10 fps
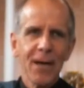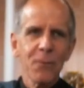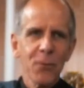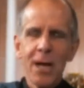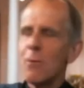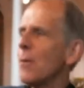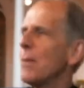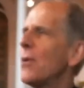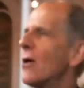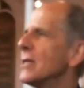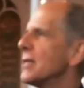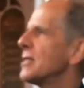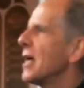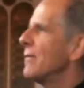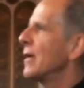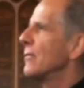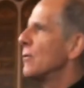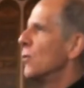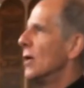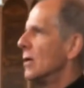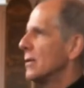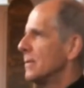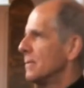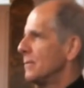And we will be part of the saving of the world.